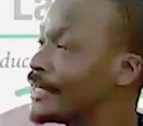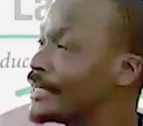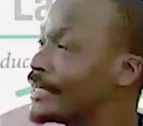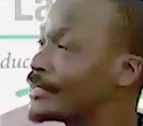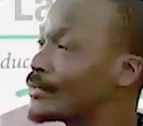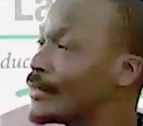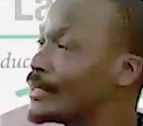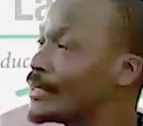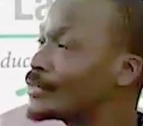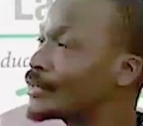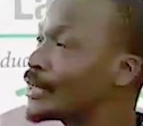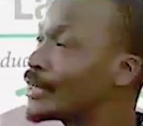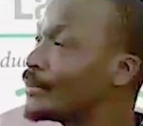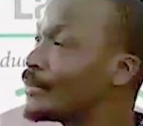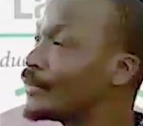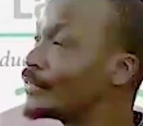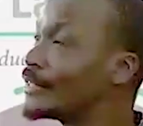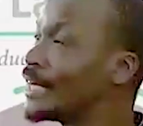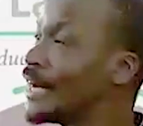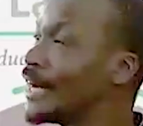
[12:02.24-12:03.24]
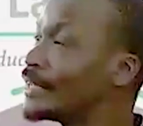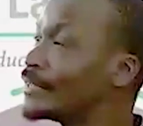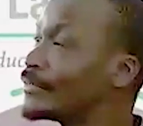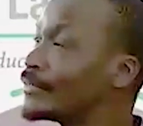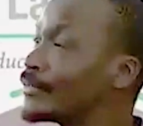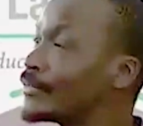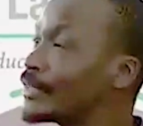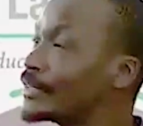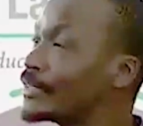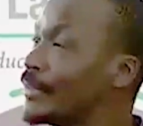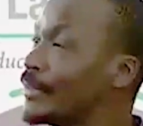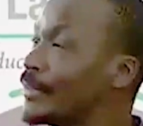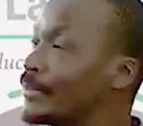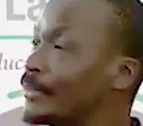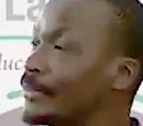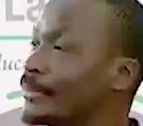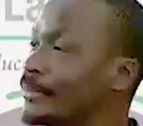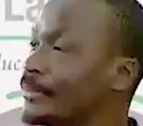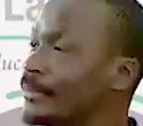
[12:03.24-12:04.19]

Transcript: just wants to keep off church, for example,